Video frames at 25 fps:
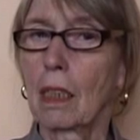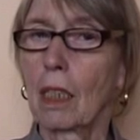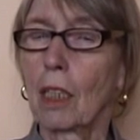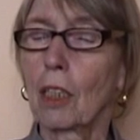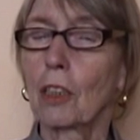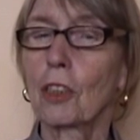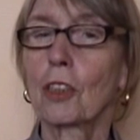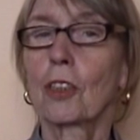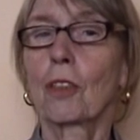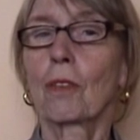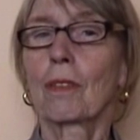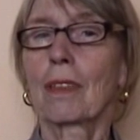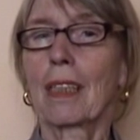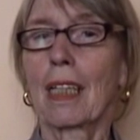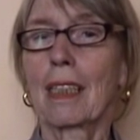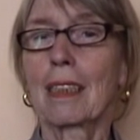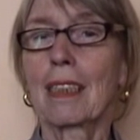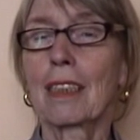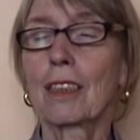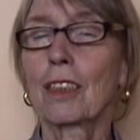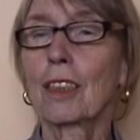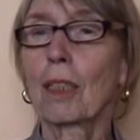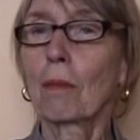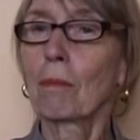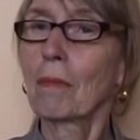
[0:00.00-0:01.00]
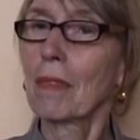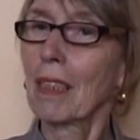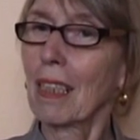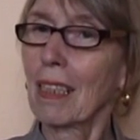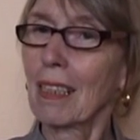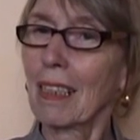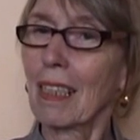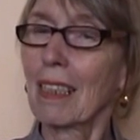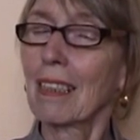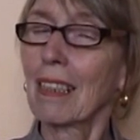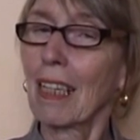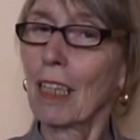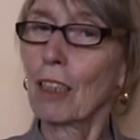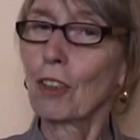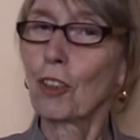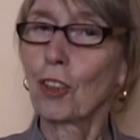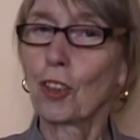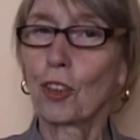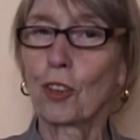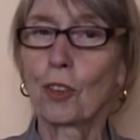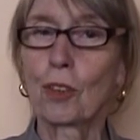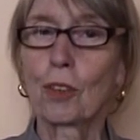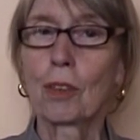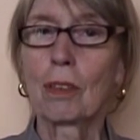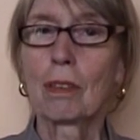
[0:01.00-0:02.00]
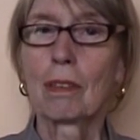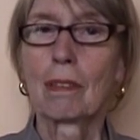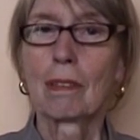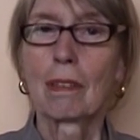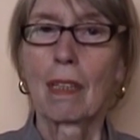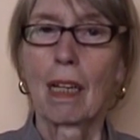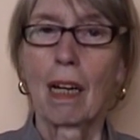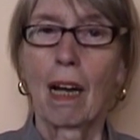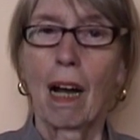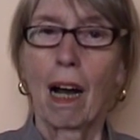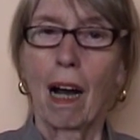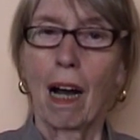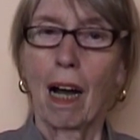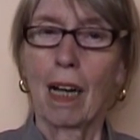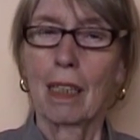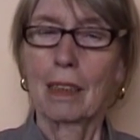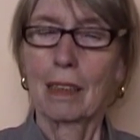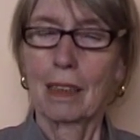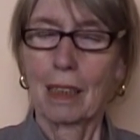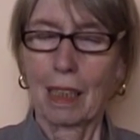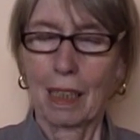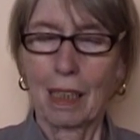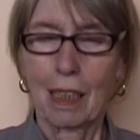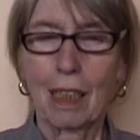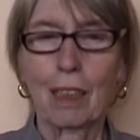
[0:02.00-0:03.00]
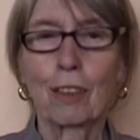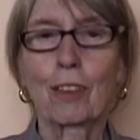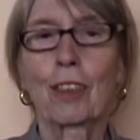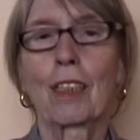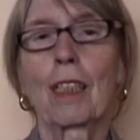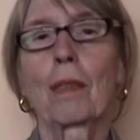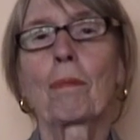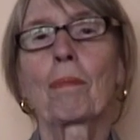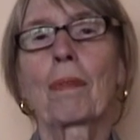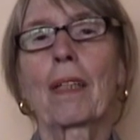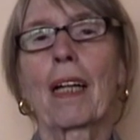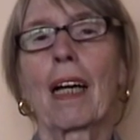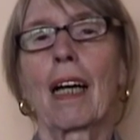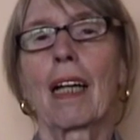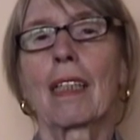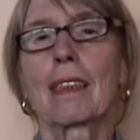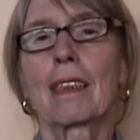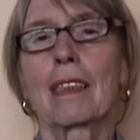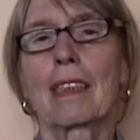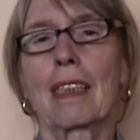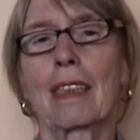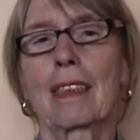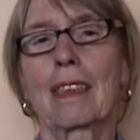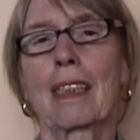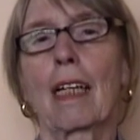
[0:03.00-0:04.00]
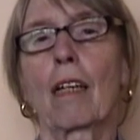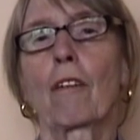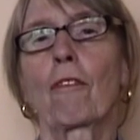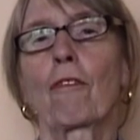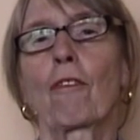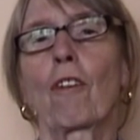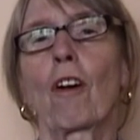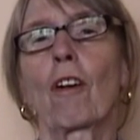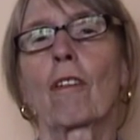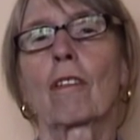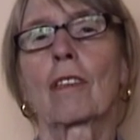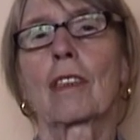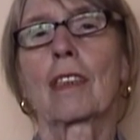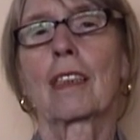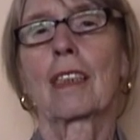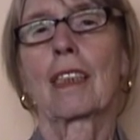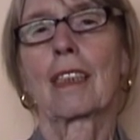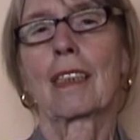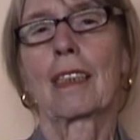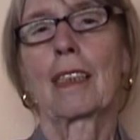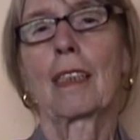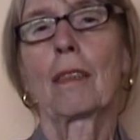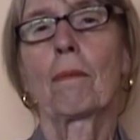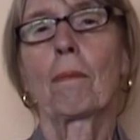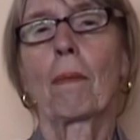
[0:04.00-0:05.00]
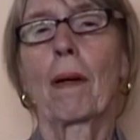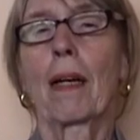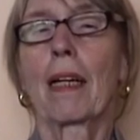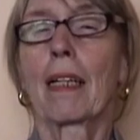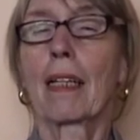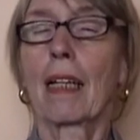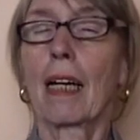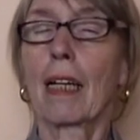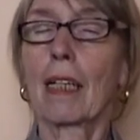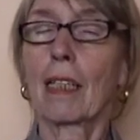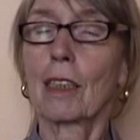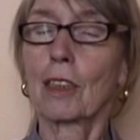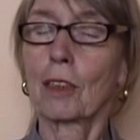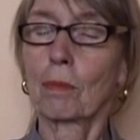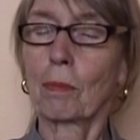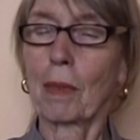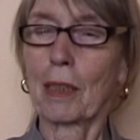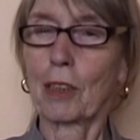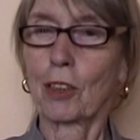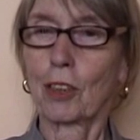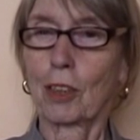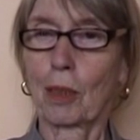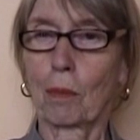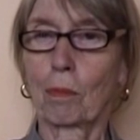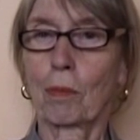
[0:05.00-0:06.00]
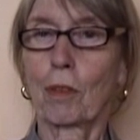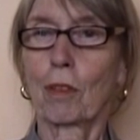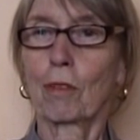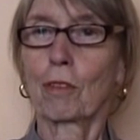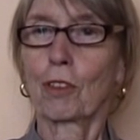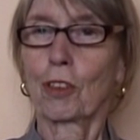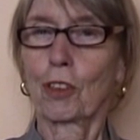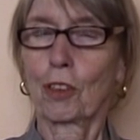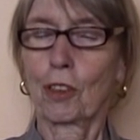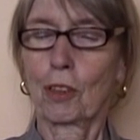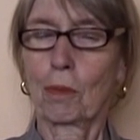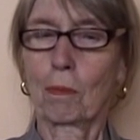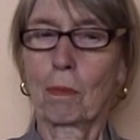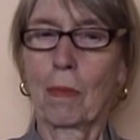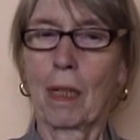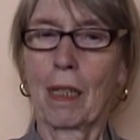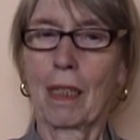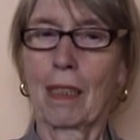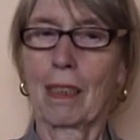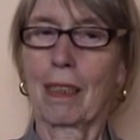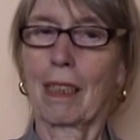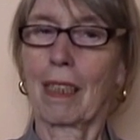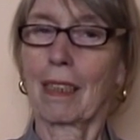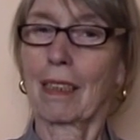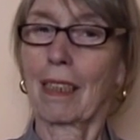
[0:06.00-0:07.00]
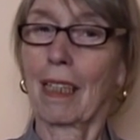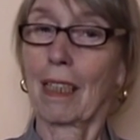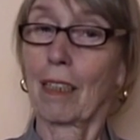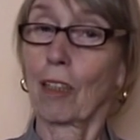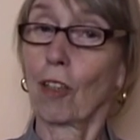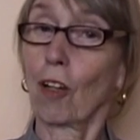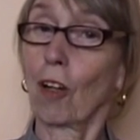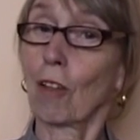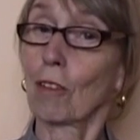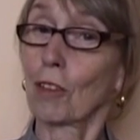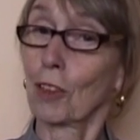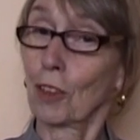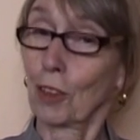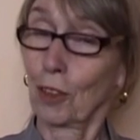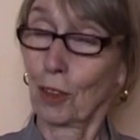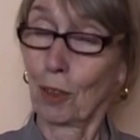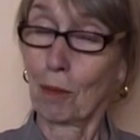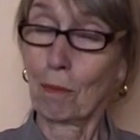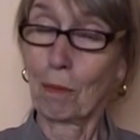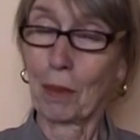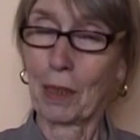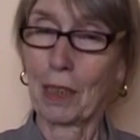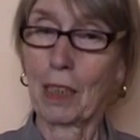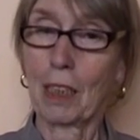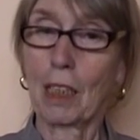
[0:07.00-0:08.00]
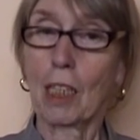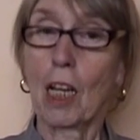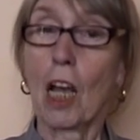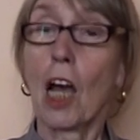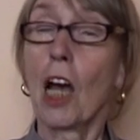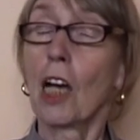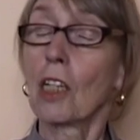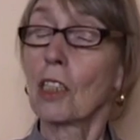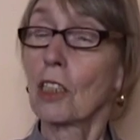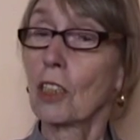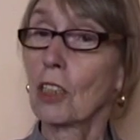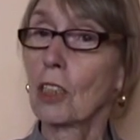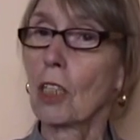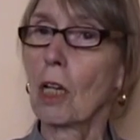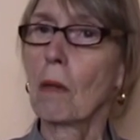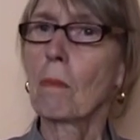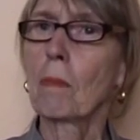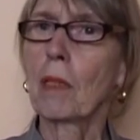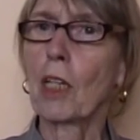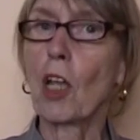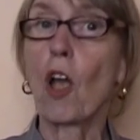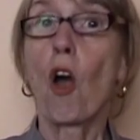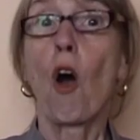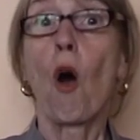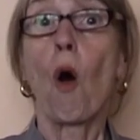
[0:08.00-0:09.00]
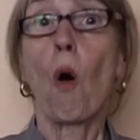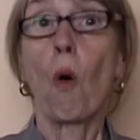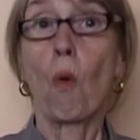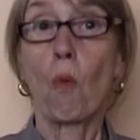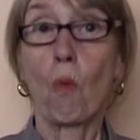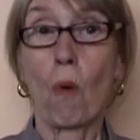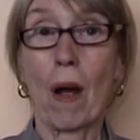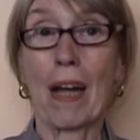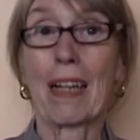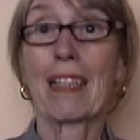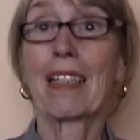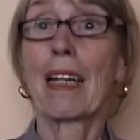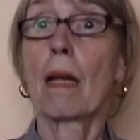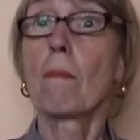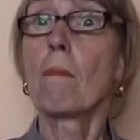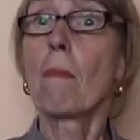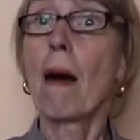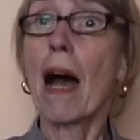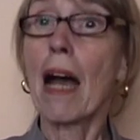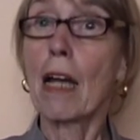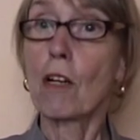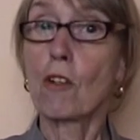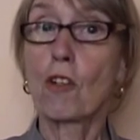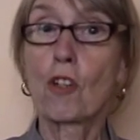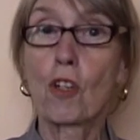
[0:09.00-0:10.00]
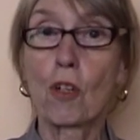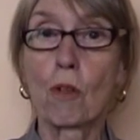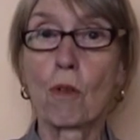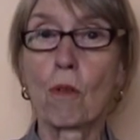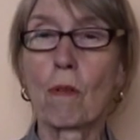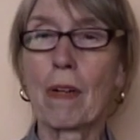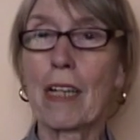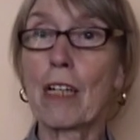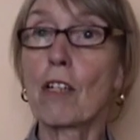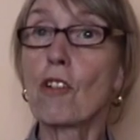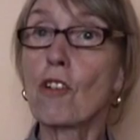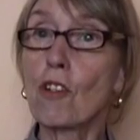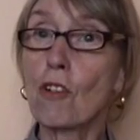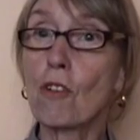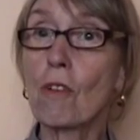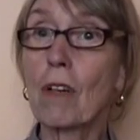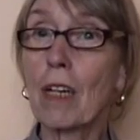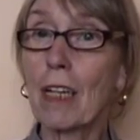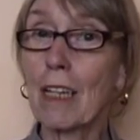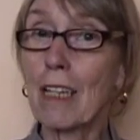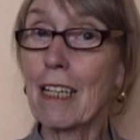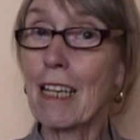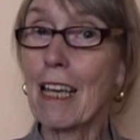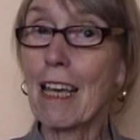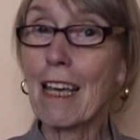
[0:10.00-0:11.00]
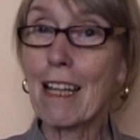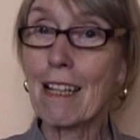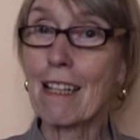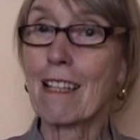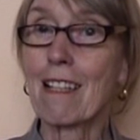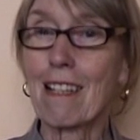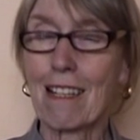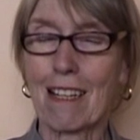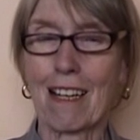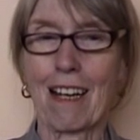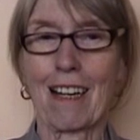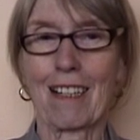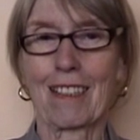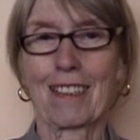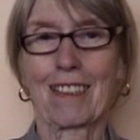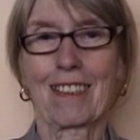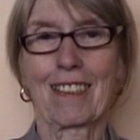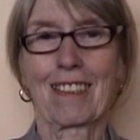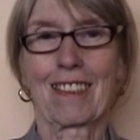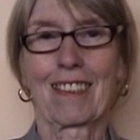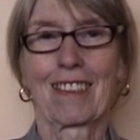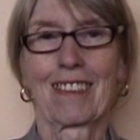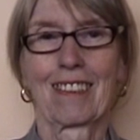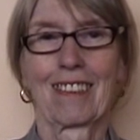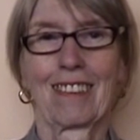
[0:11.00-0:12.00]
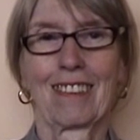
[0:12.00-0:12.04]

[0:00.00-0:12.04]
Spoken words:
So that is something that I do. I take a deep trance as I fall asleep, and I ask my subconscious mind that I call Subby, Subby, what am I doing to create that?